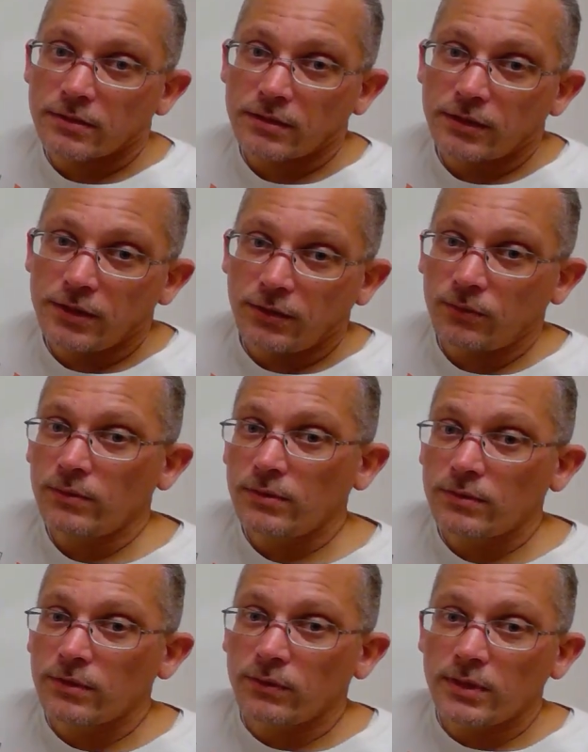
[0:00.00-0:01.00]
there is a 2,
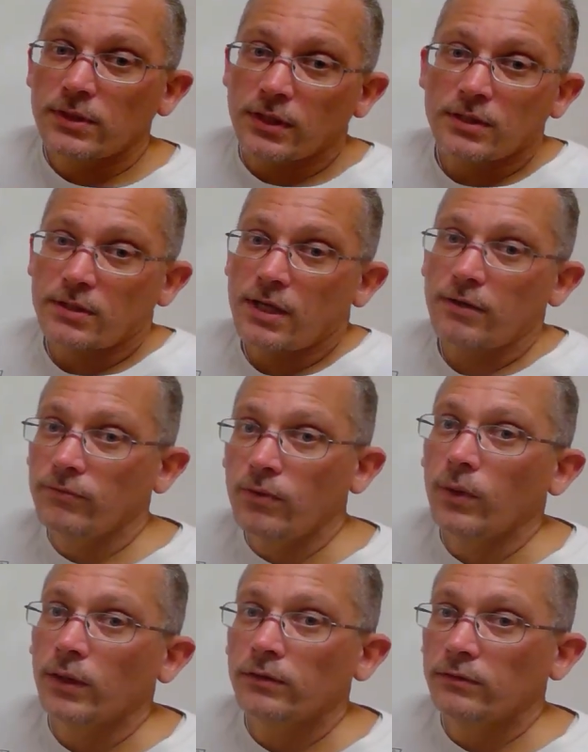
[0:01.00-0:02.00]
so it's going to stay at
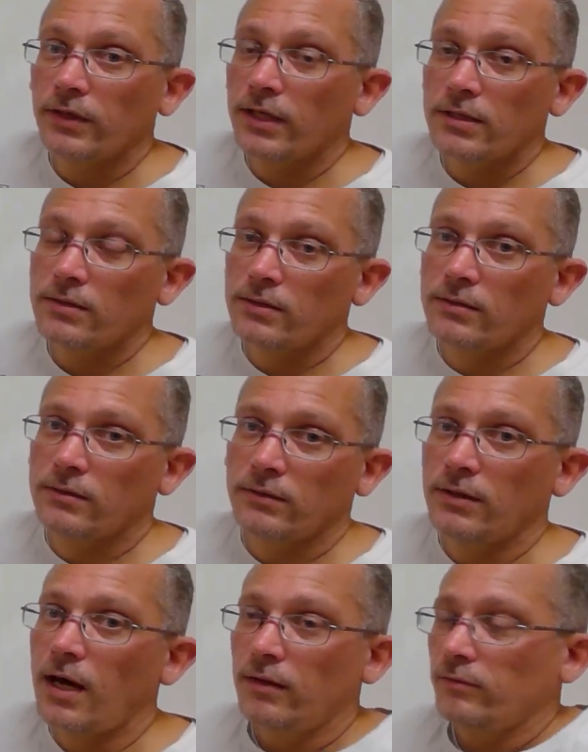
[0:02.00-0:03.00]
4, right, because it's
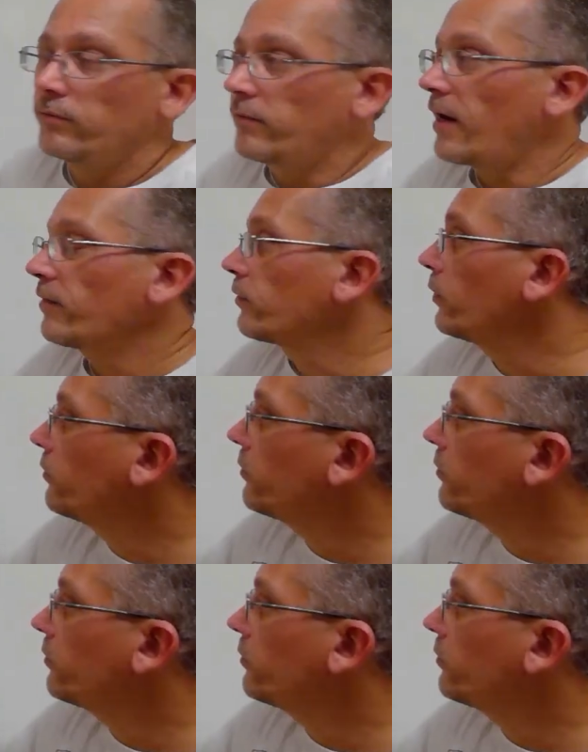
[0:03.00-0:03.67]
not 5